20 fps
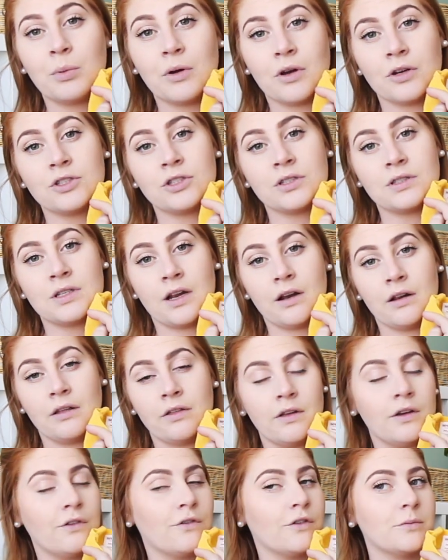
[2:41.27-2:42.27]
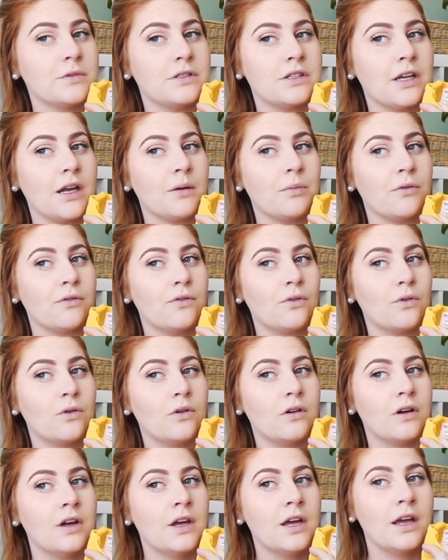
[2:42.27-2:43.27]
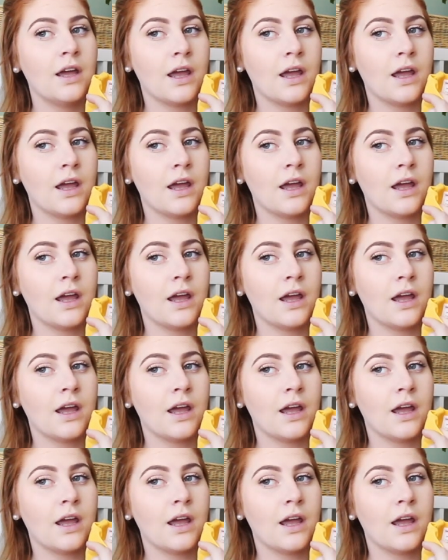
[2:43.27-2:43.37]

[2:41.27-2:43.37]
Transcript: purchased anything from Seed before